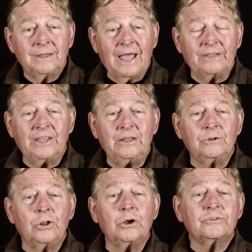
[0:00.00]
As he
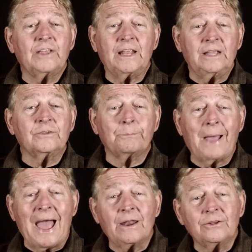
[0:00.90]
looks at his
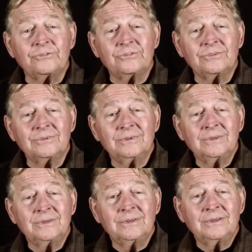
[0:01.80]
palace,
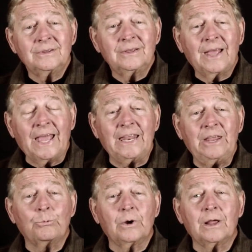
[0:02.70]
and
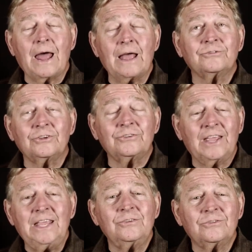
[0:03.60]
he realizes
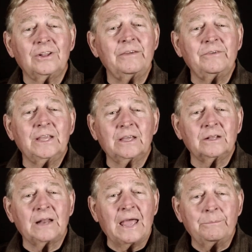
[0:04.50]
he's living
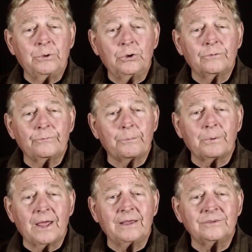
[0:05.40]
in a beautiful
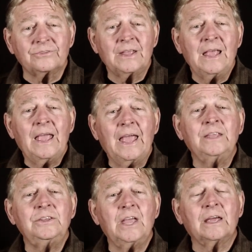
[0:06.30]
place,
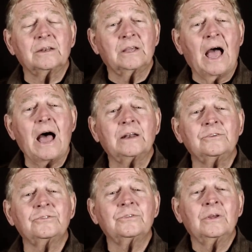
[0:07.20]
and yet
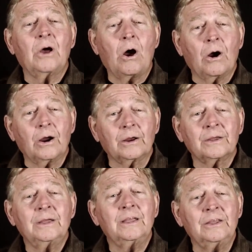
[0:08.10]
God's ark
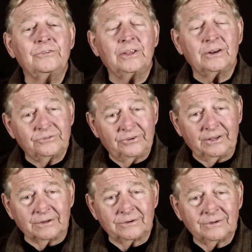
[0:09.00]
is in a tent.